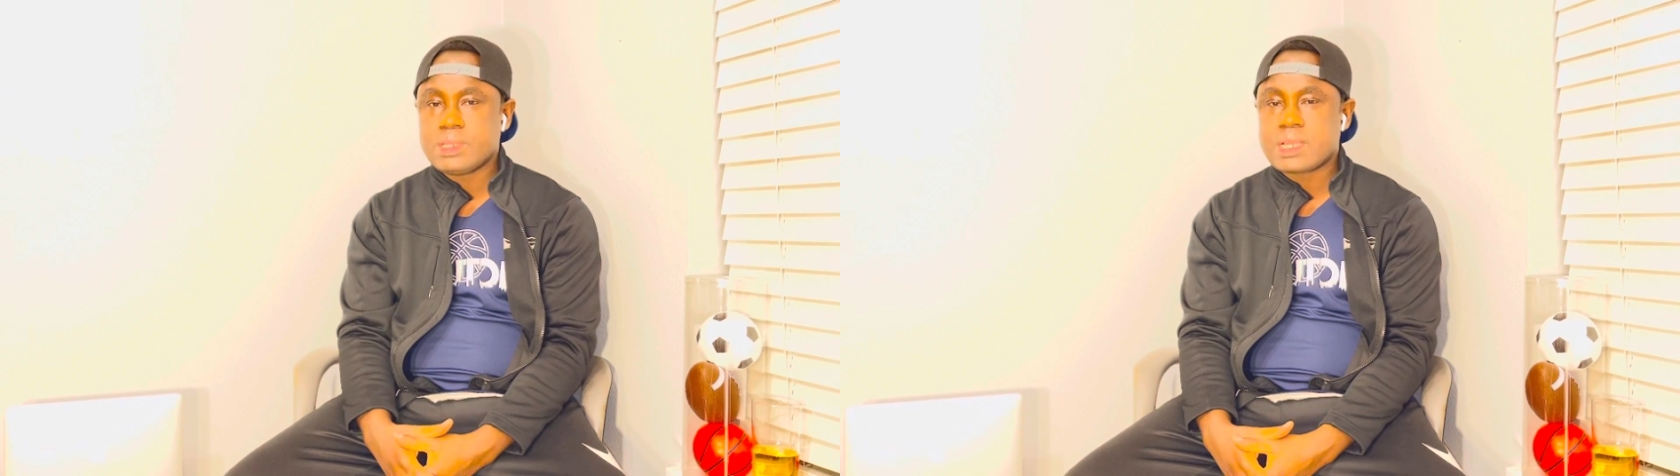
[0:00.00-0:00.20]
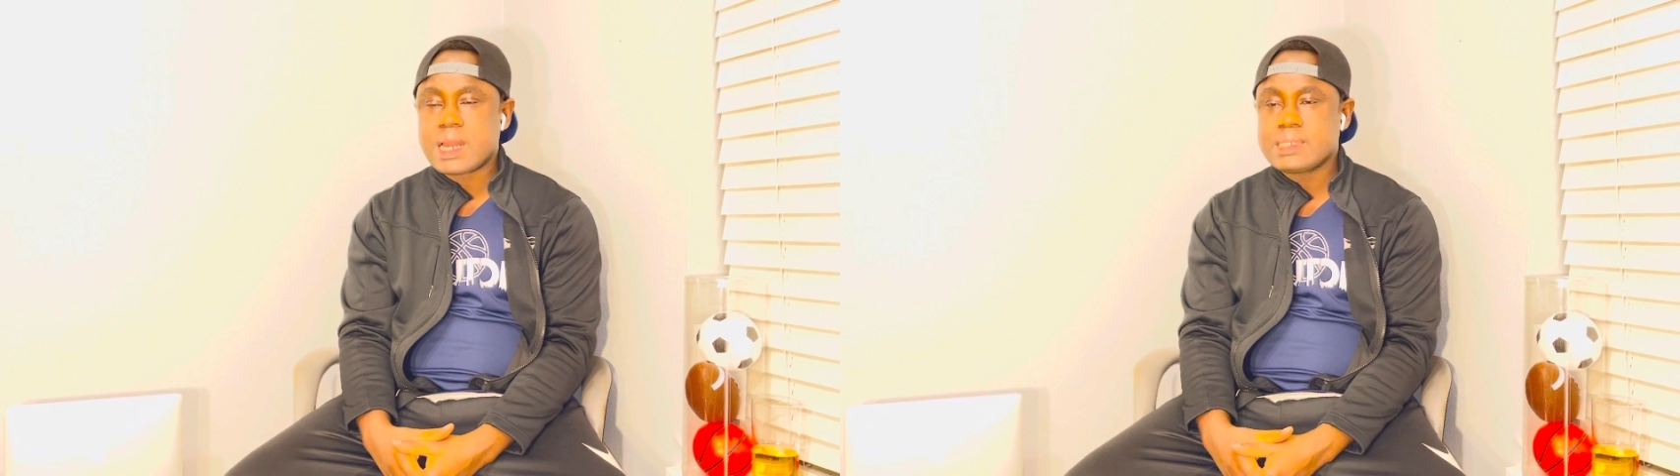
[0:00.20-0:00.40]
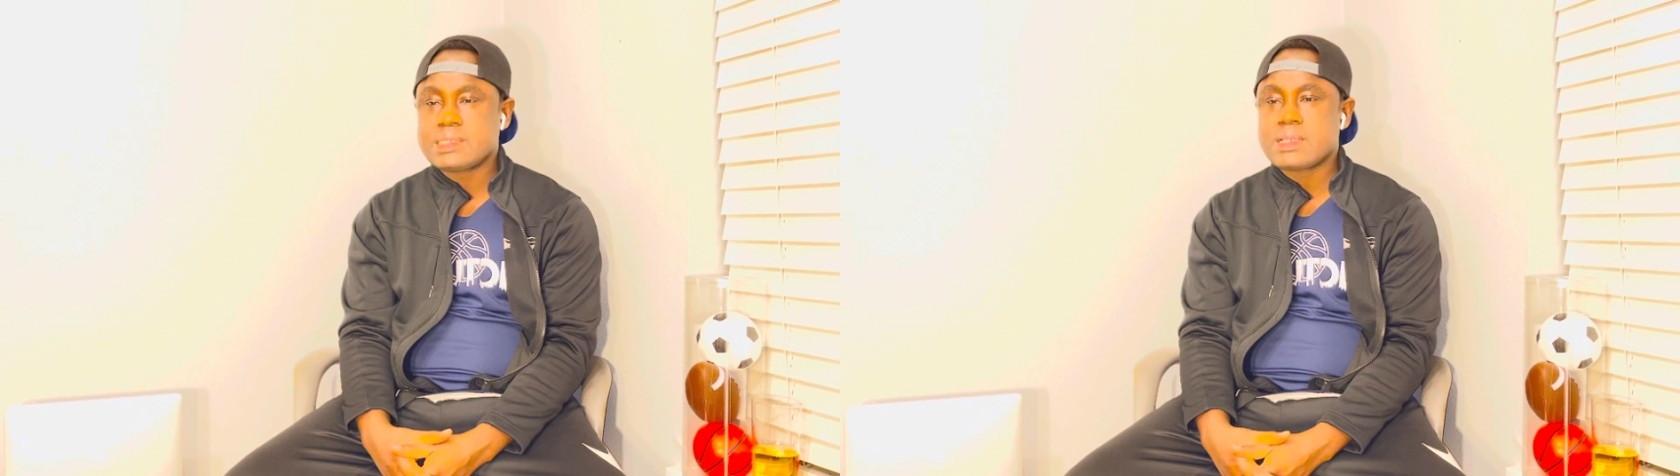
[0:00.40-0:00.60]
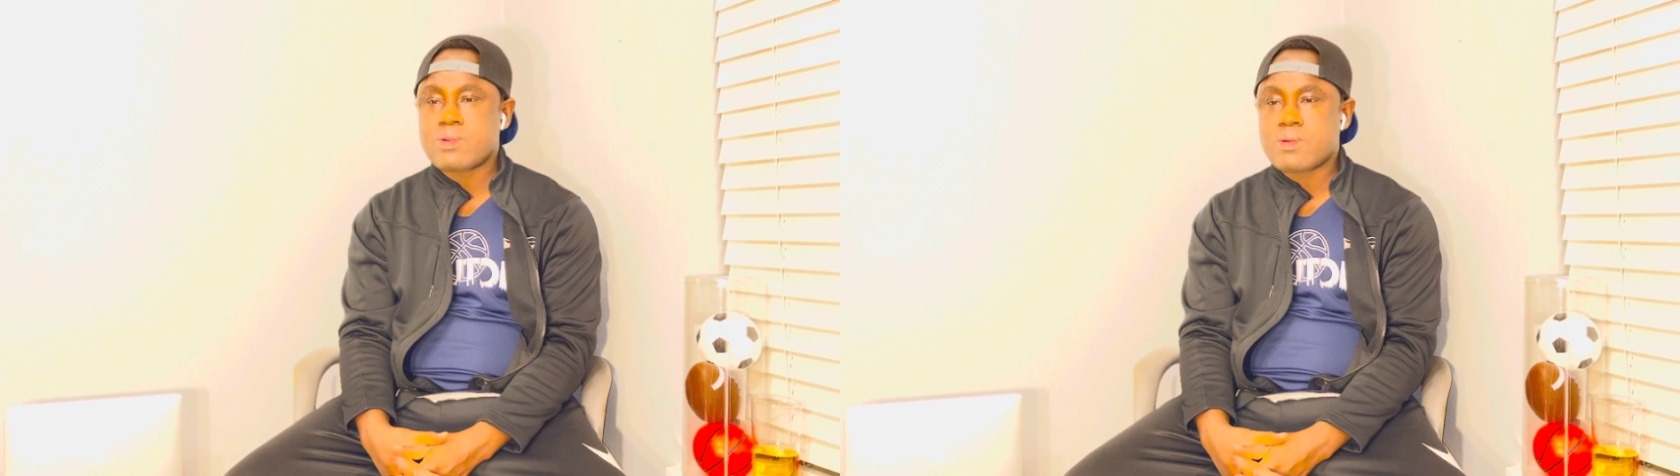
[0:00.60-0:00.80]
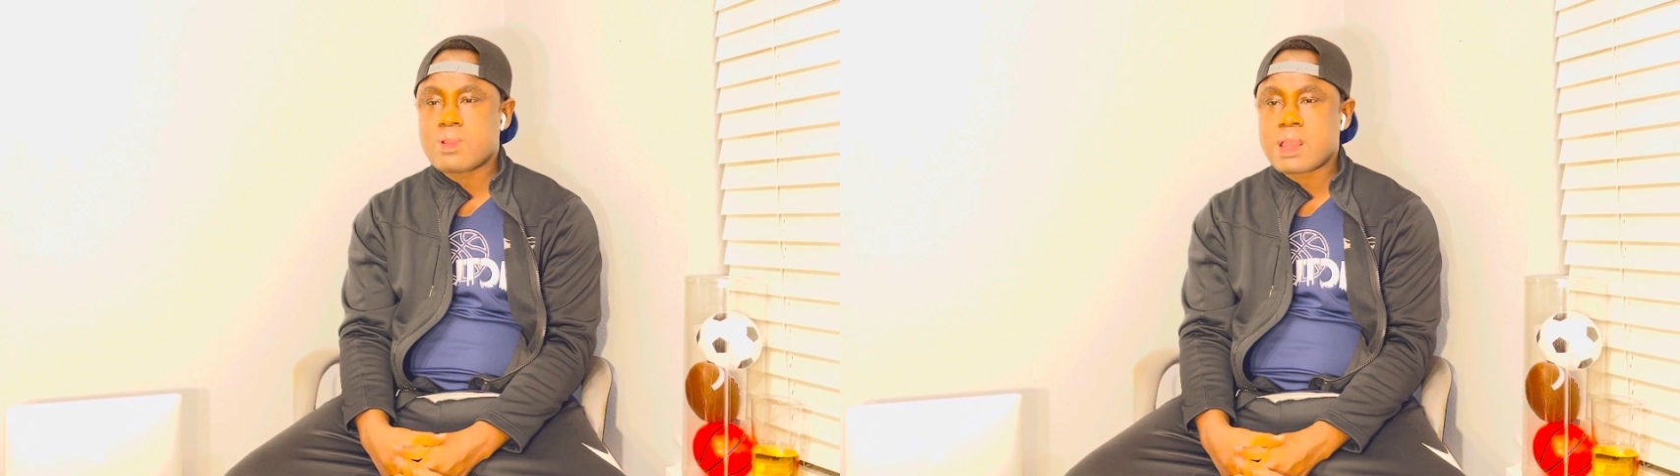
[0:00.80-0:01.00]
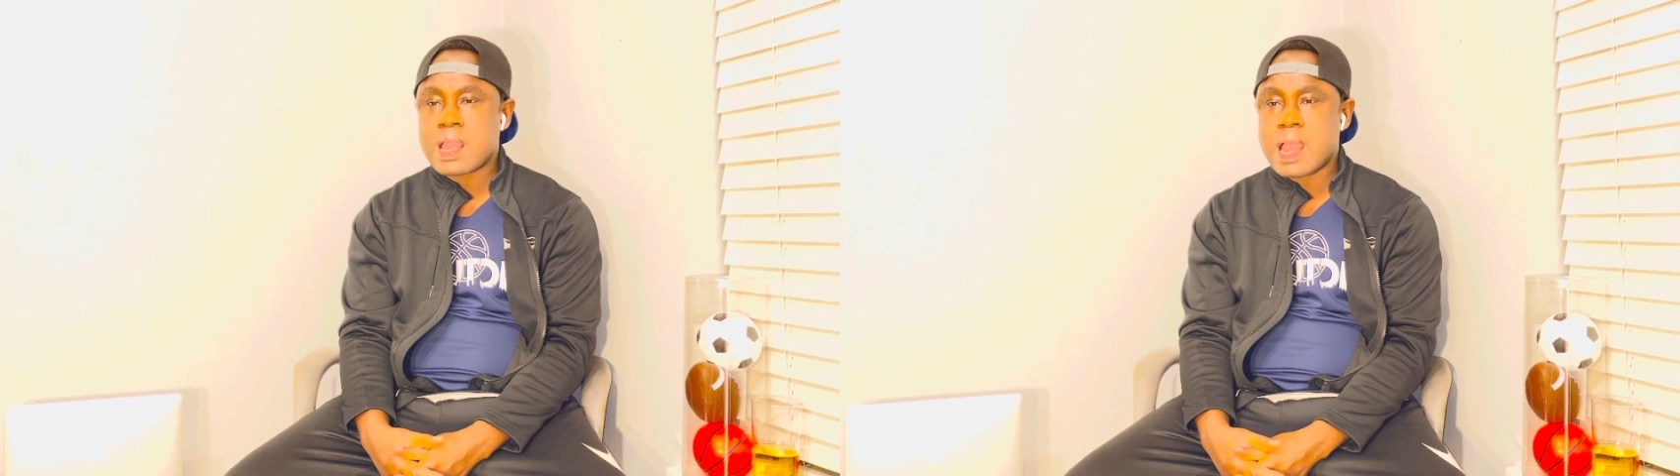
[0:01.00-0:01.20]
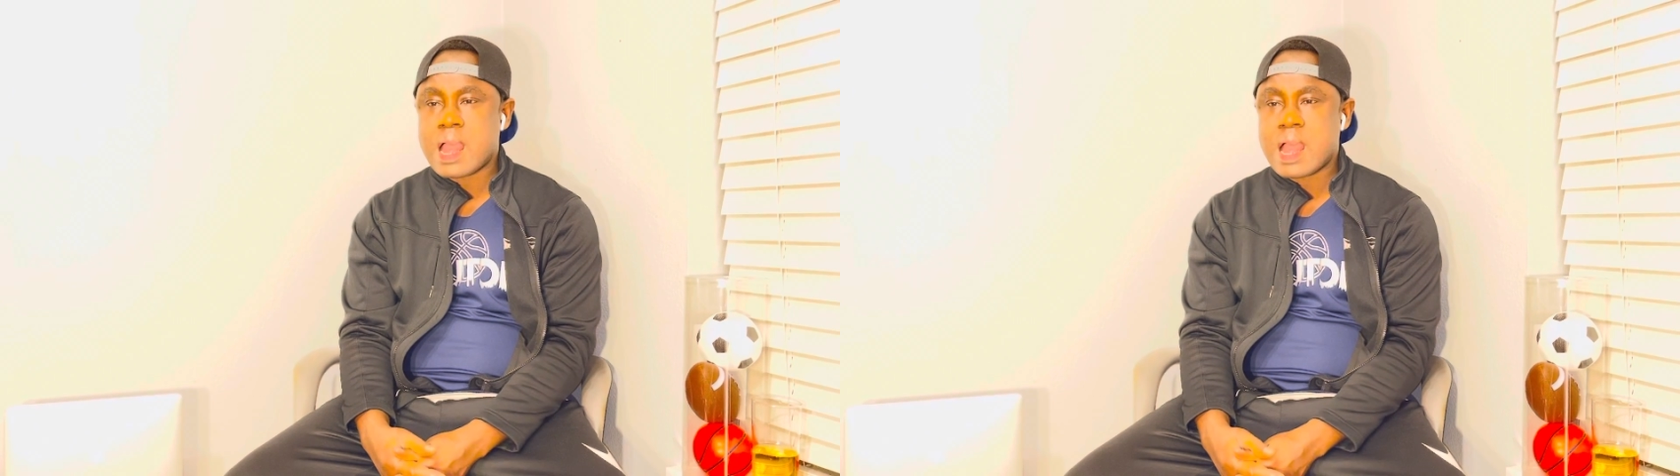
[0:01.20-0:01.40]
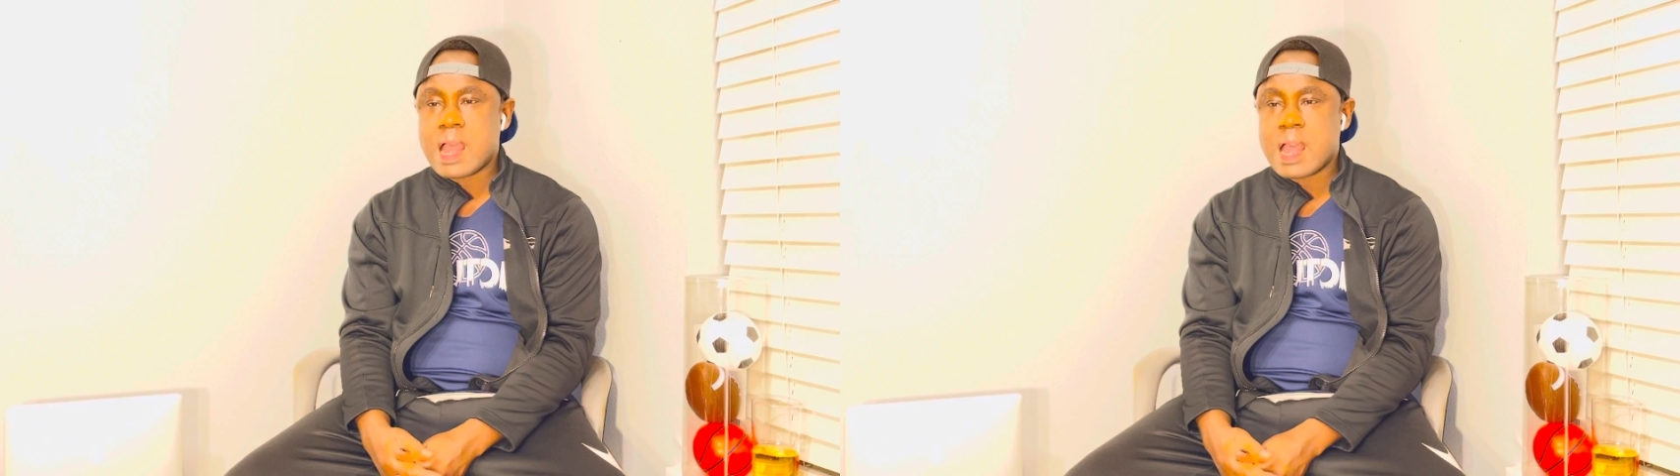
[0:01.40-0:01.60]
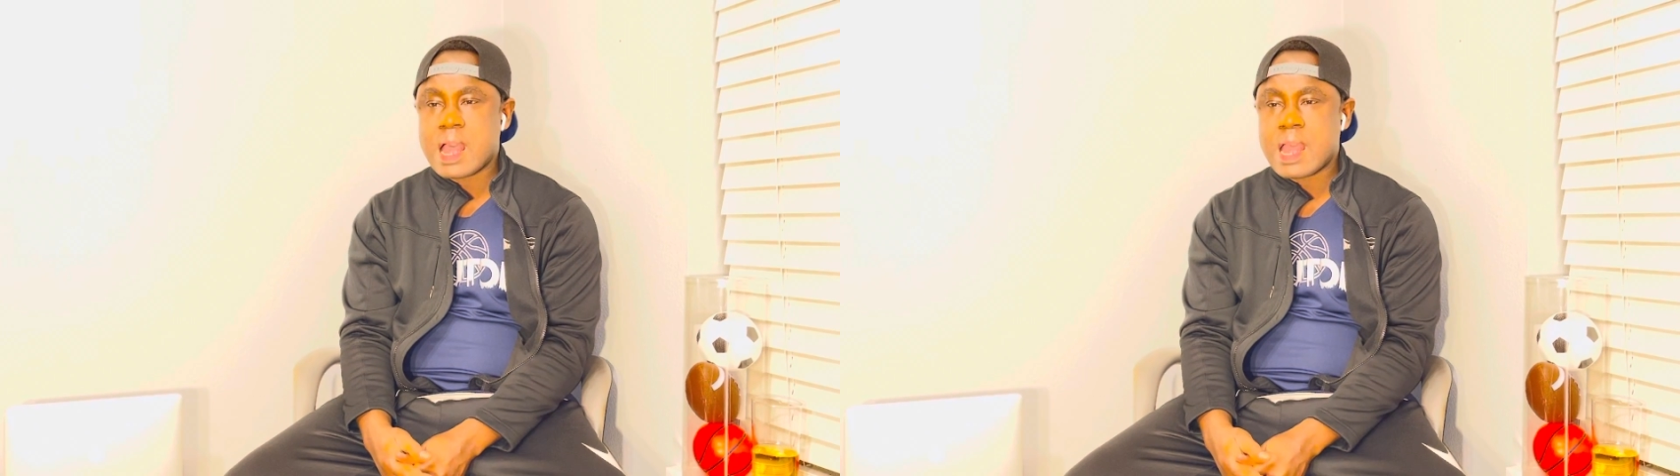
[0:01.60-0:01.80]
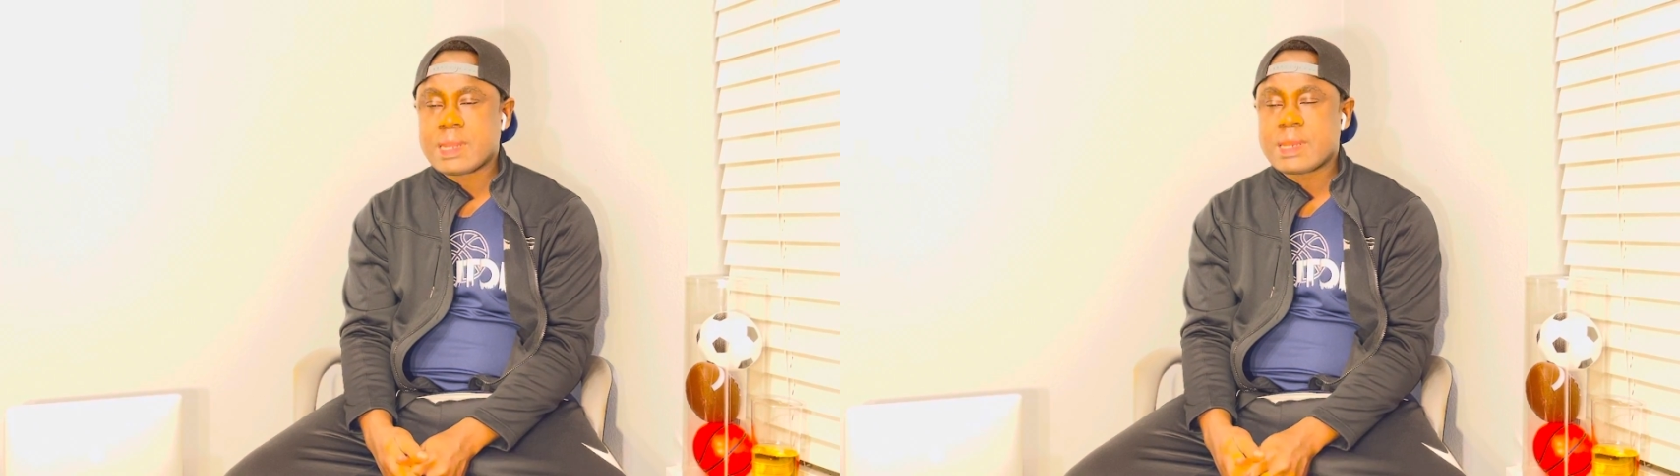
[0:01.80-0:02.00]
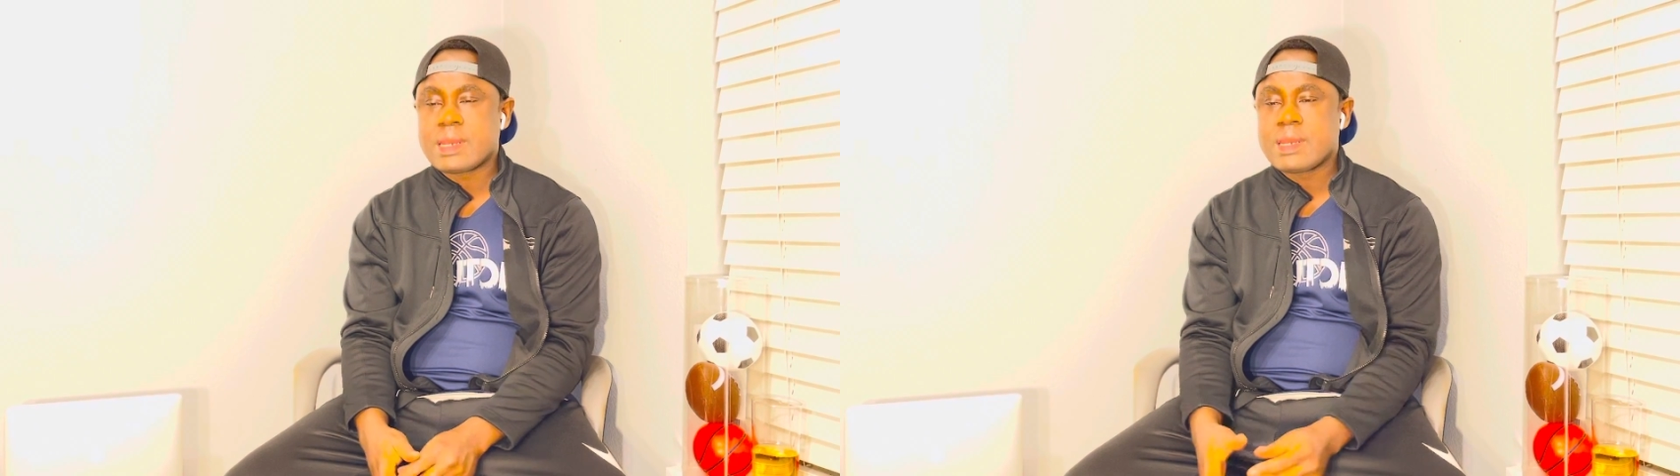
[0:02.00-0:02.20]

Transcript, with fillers: It carries uh, an